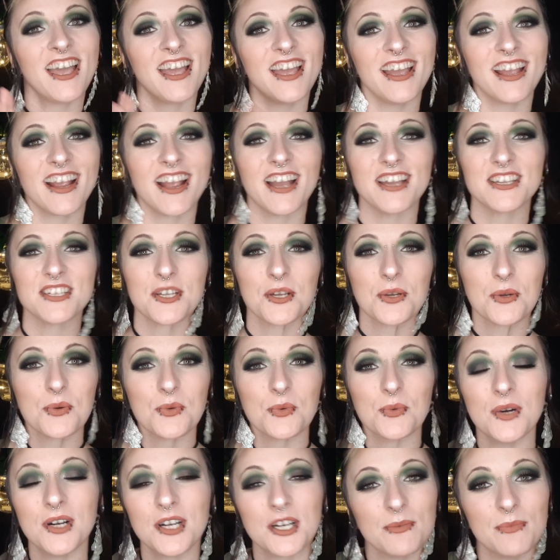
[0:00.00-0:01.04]
Hey guys,
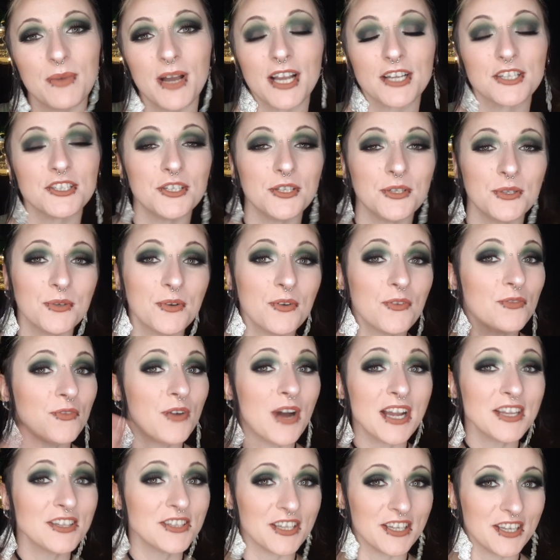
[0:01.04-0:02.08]
welcome back to,
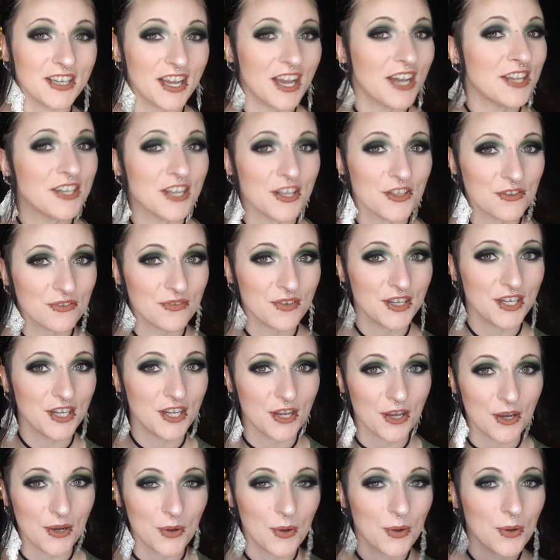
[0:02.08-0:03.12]
finally, another
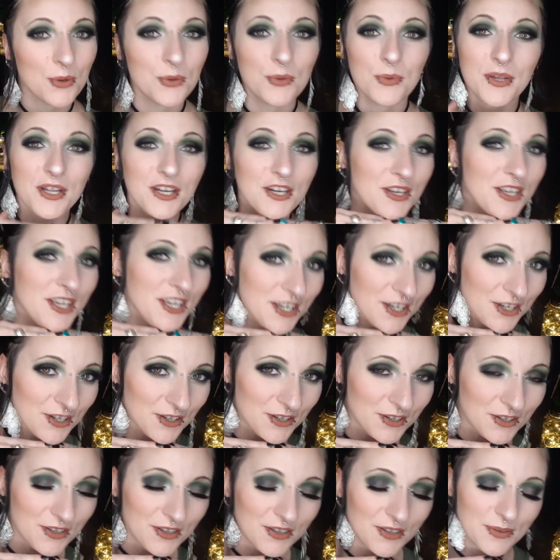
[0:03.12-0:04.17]
video. We are
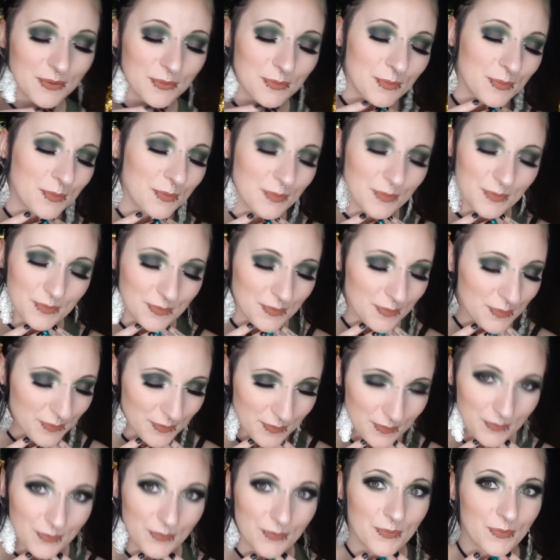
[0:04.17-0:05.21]
here
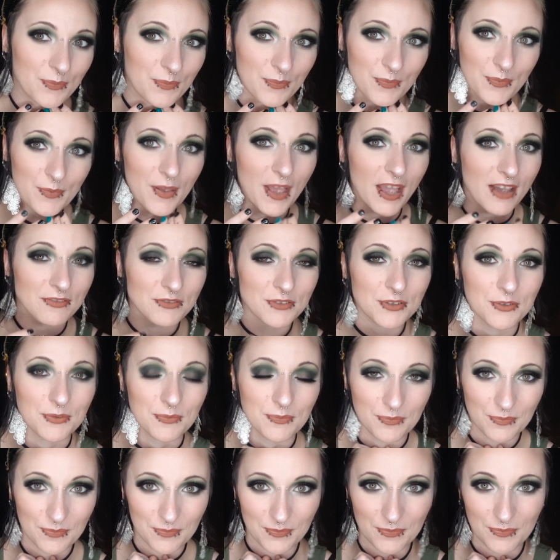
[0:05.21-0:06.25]
after
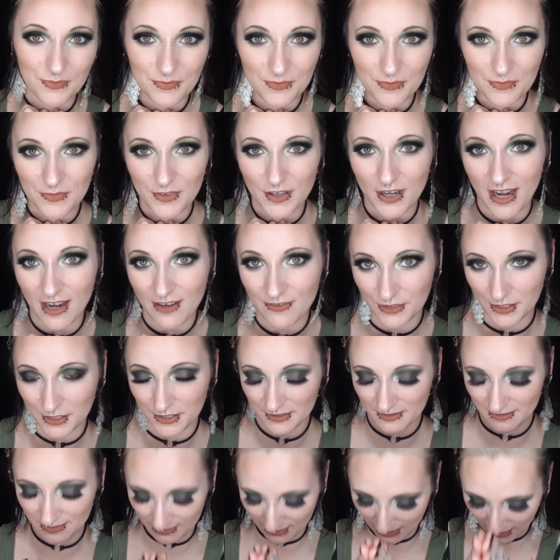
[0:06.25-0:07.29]
forever.
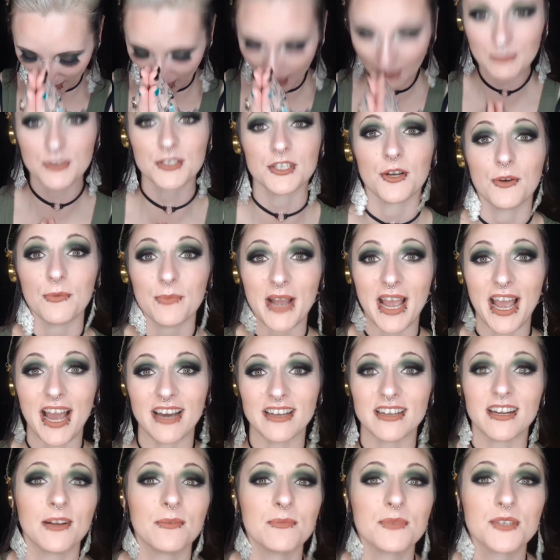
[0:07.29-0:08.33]
I'm so
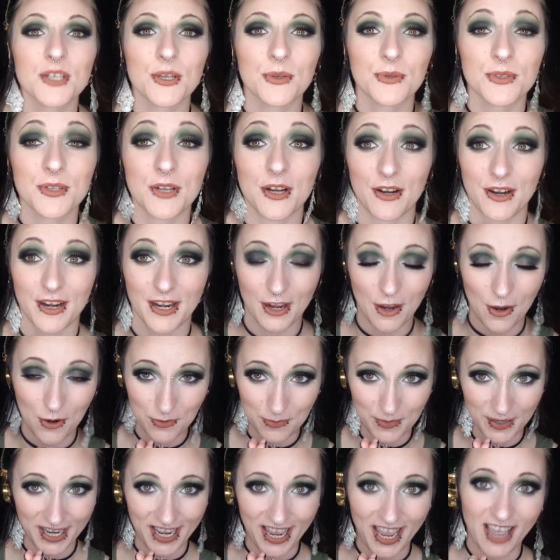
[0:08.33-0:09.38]
bad. I'm so sorry. Oh
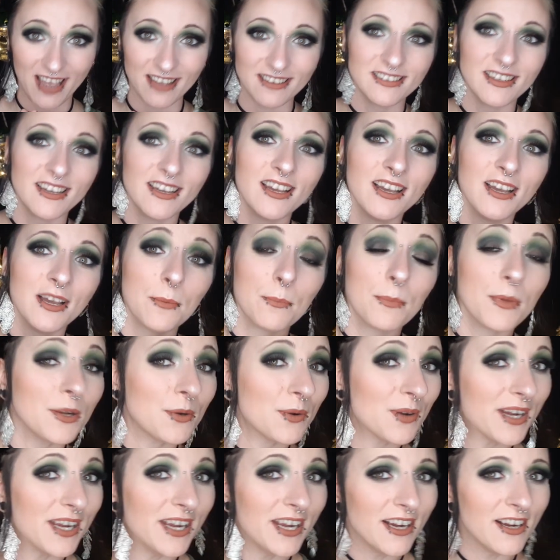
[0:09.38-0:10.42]
my god. But
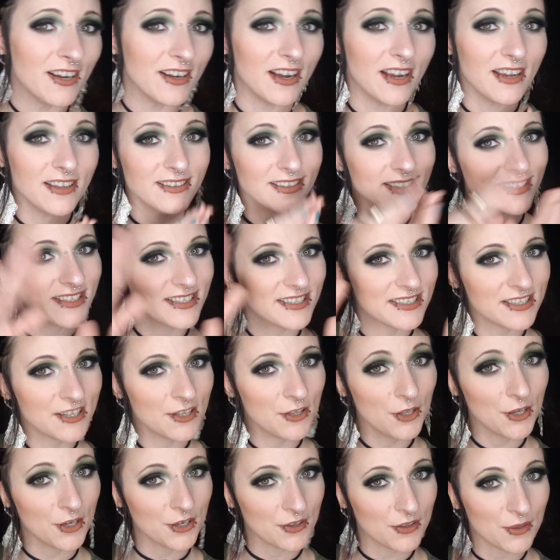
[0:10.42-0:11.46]
we're here, and this is the
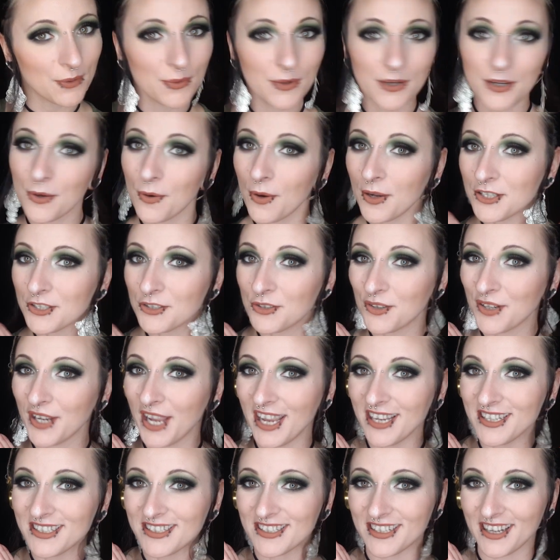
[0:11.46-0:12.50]
look that we're going to
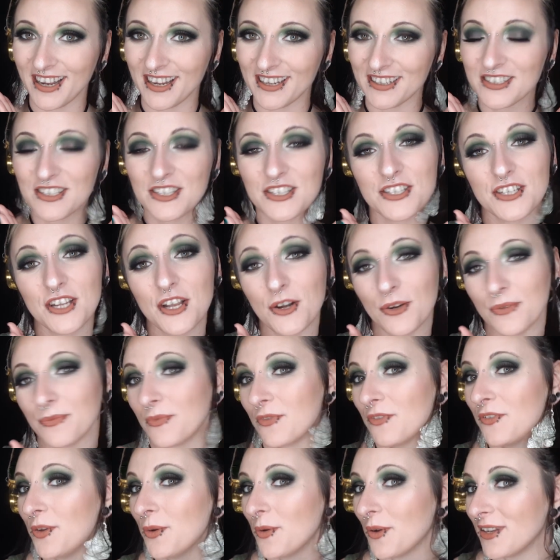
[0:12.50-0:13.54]
create today. So,
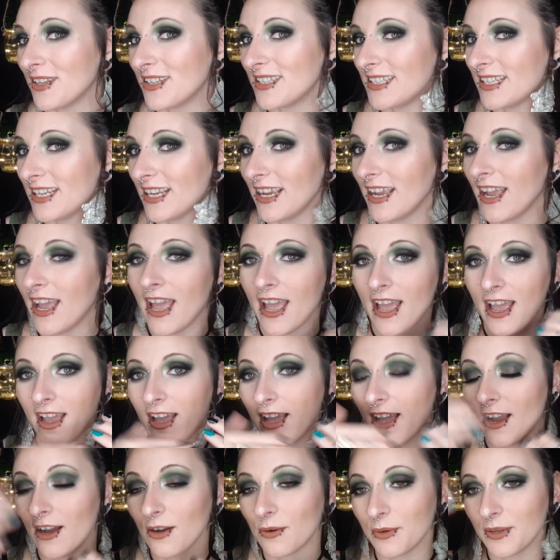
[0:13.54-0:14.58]
if you want to see
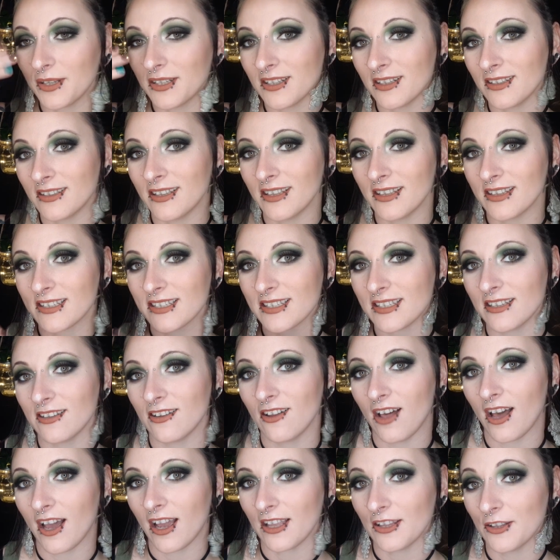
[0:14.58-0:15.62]
how we did this
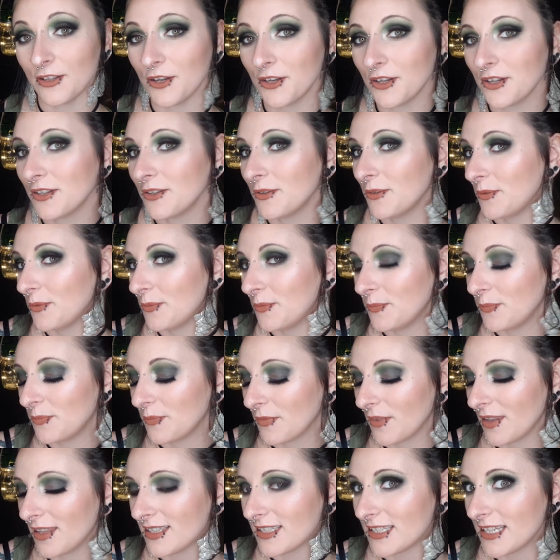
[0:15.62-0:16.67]
little eye look,
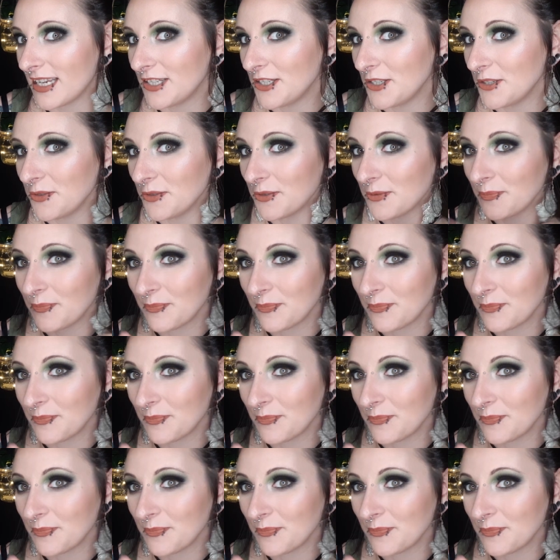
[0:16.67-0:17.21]
stay tuned.